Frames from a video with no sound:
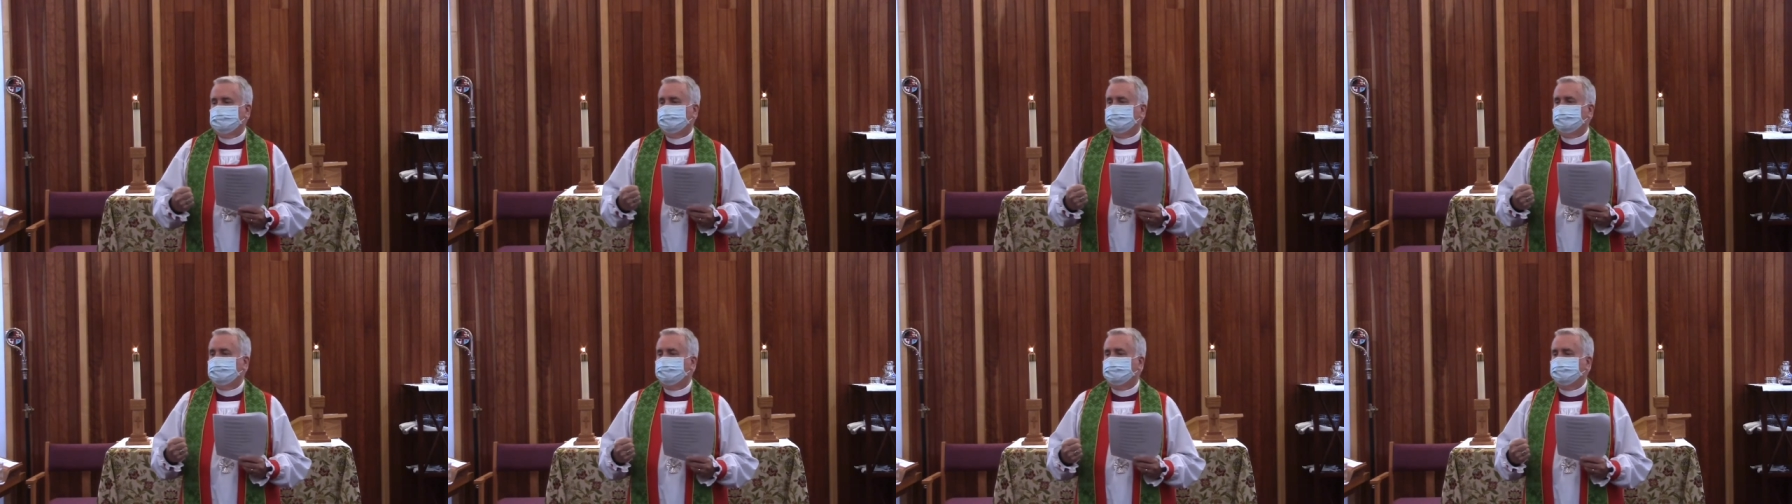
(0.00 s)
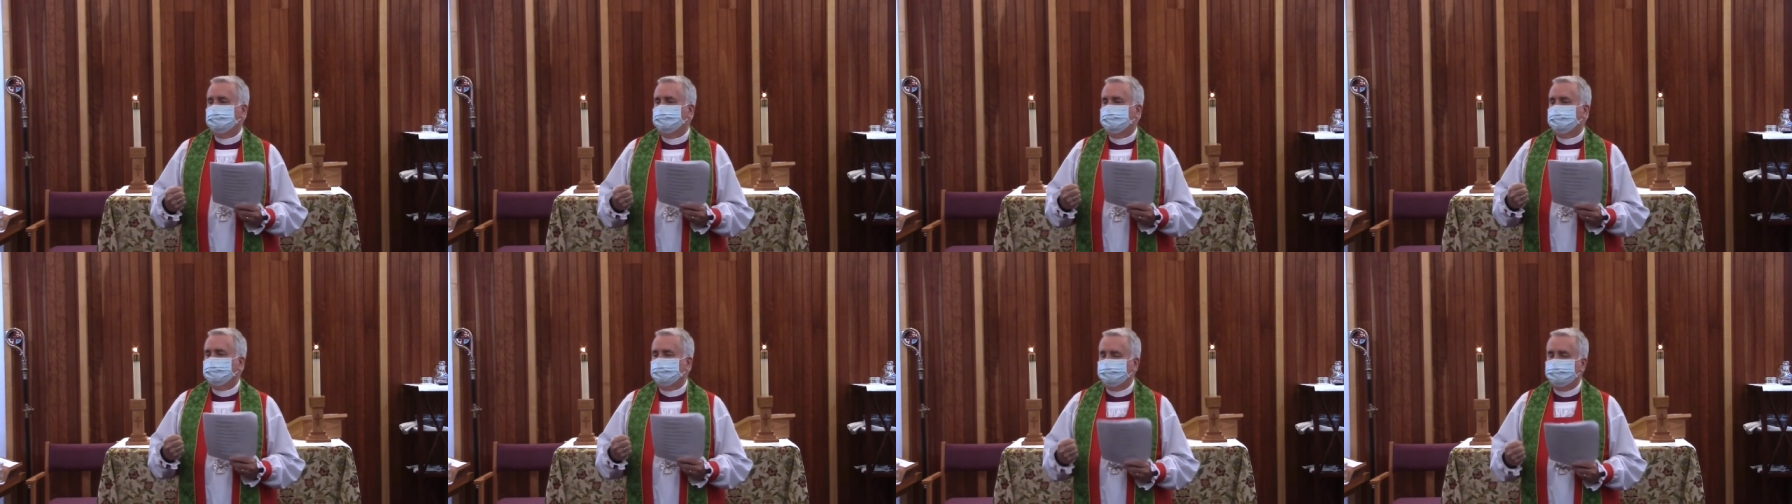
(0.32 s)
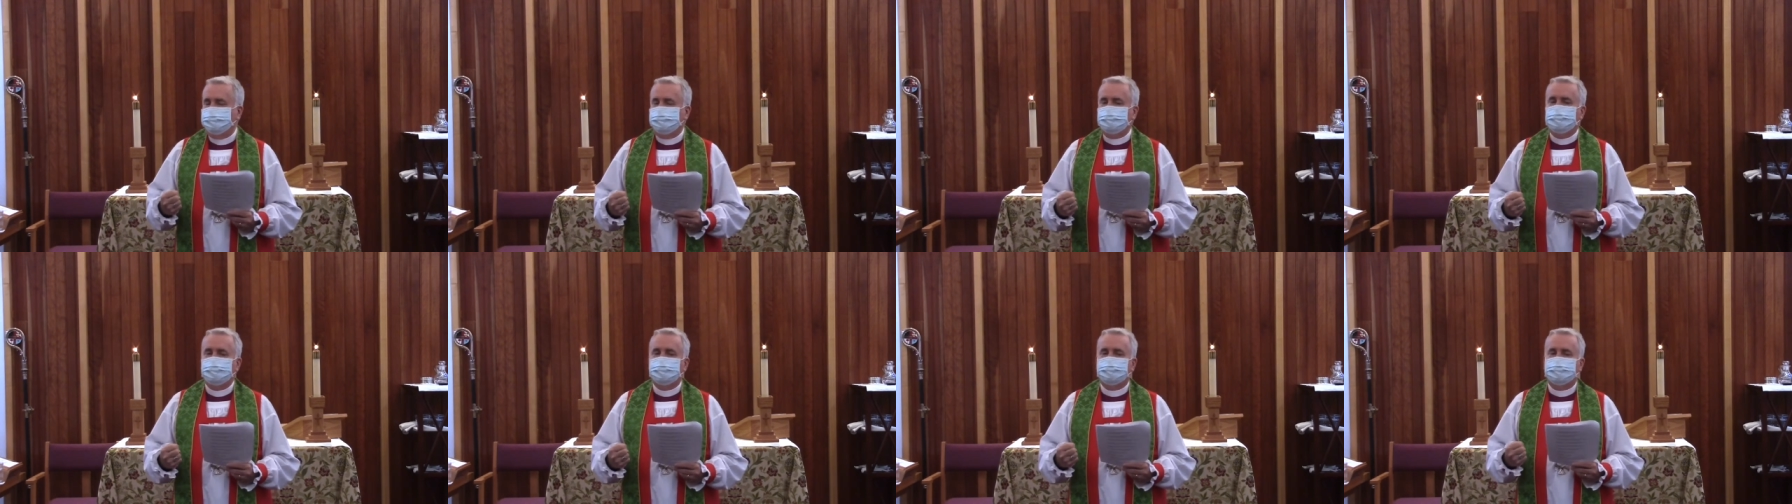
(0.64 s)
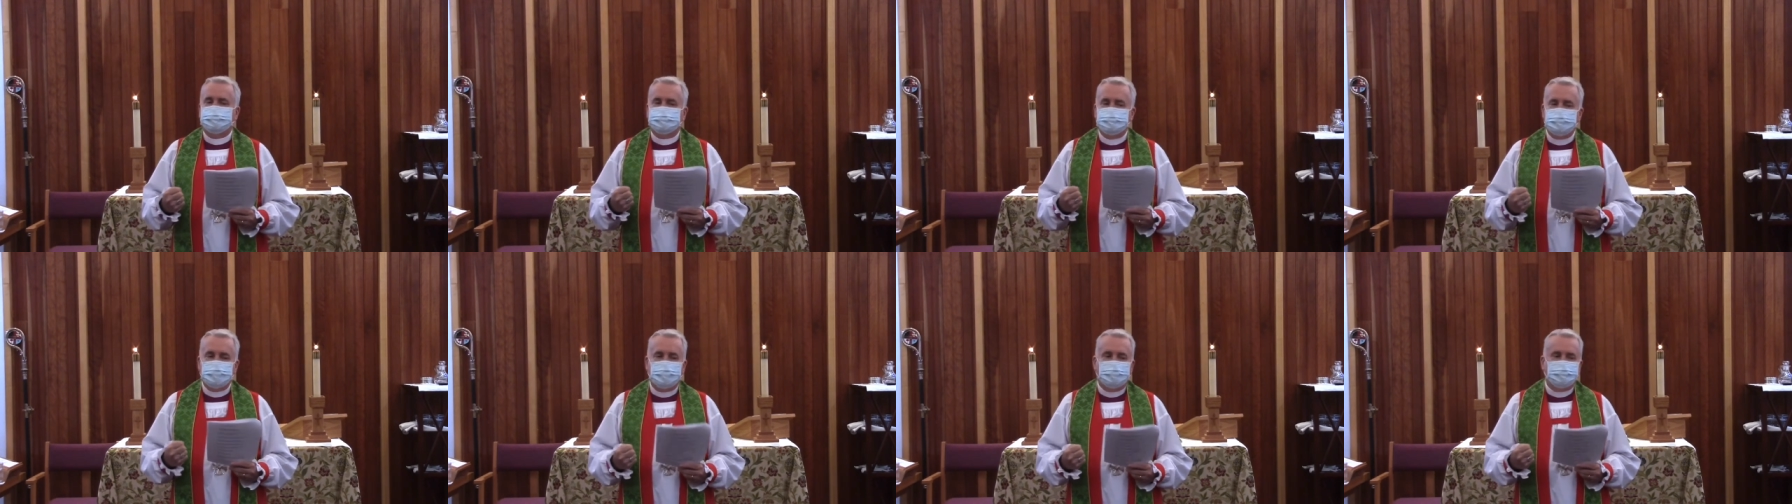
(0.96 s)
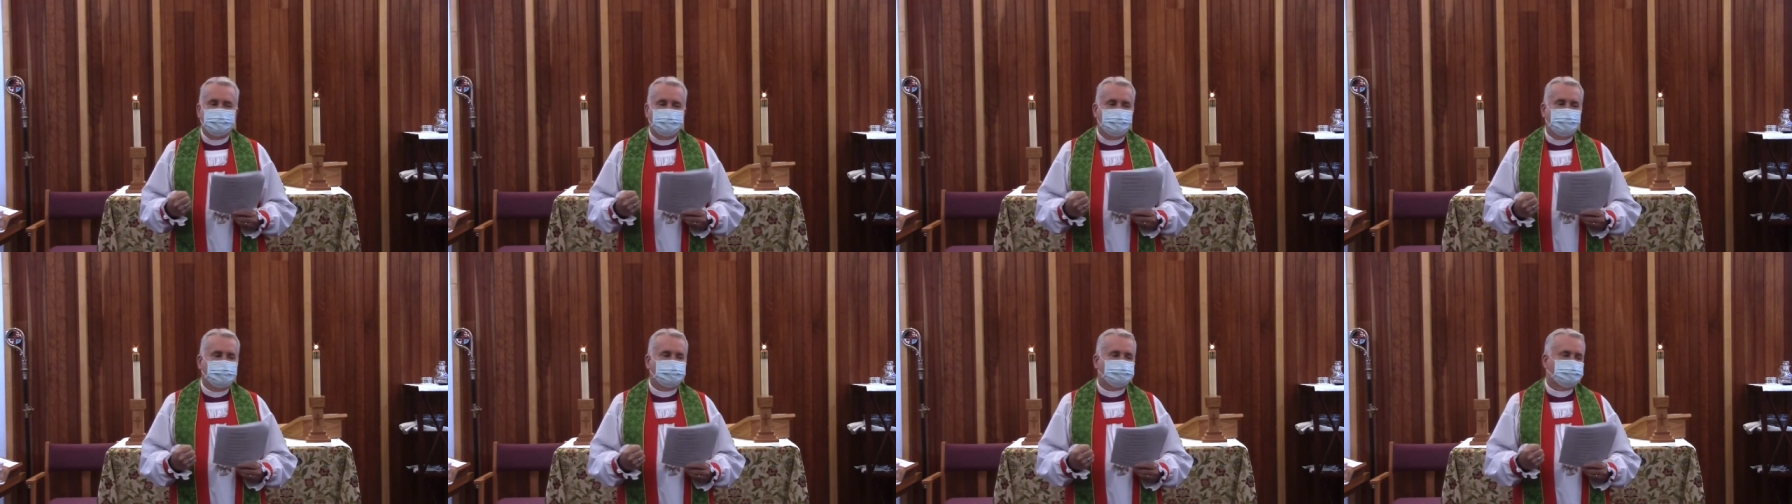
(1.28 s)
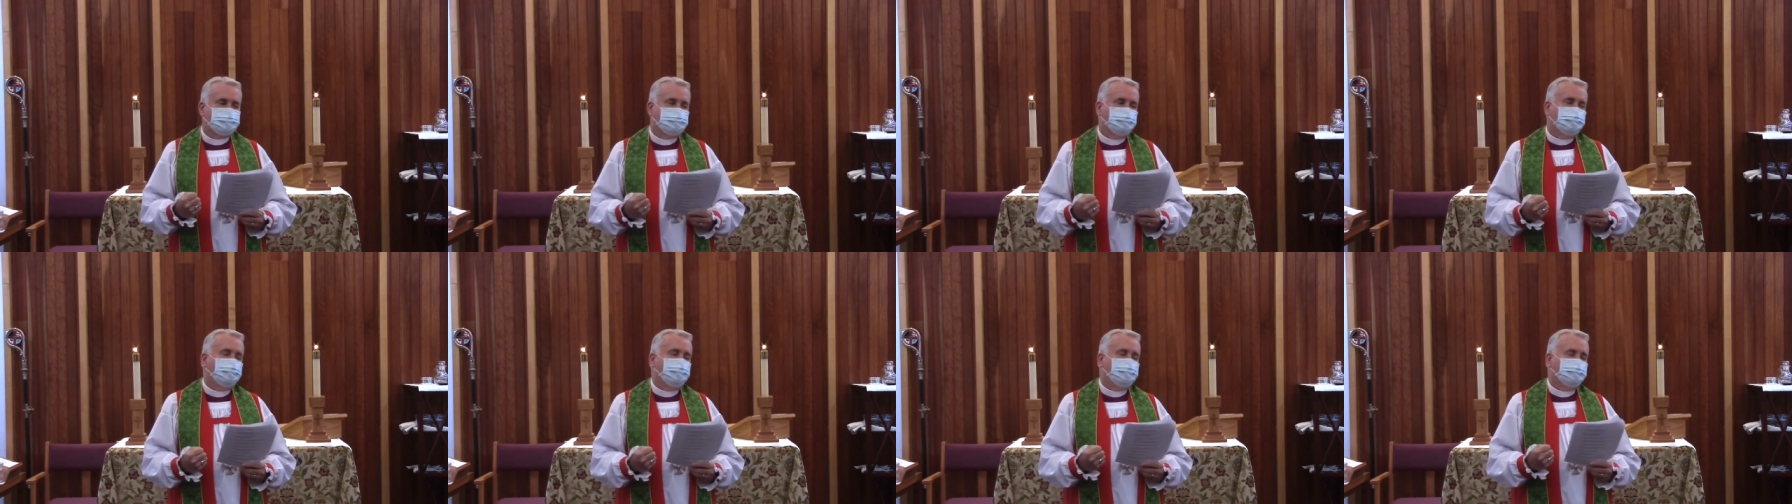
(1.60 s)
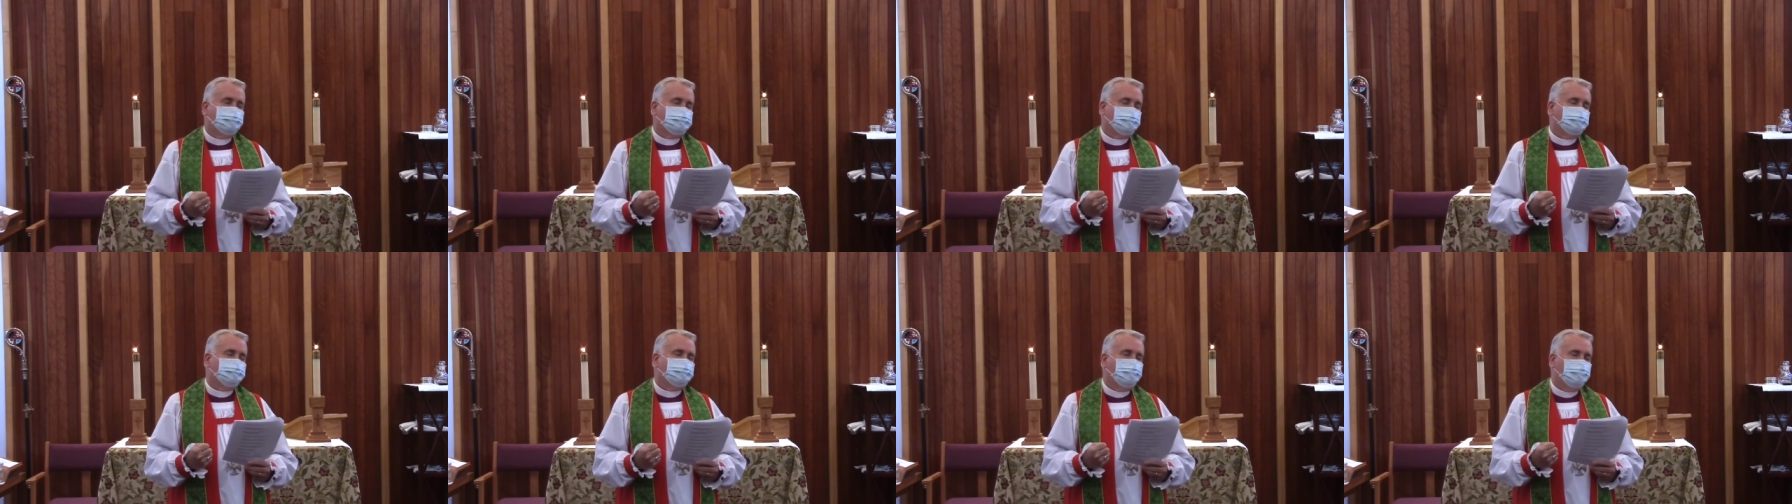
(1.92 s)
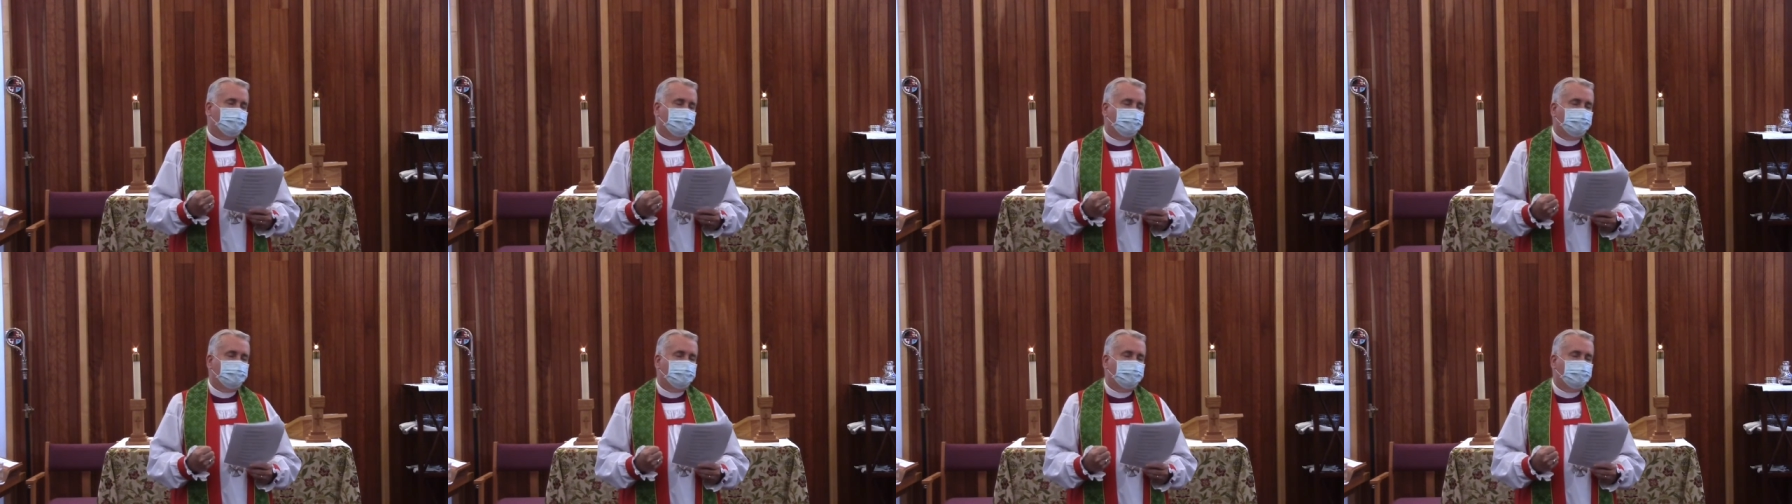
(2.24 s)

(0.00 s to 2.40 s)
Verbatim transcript: in the fear of not measuring up to my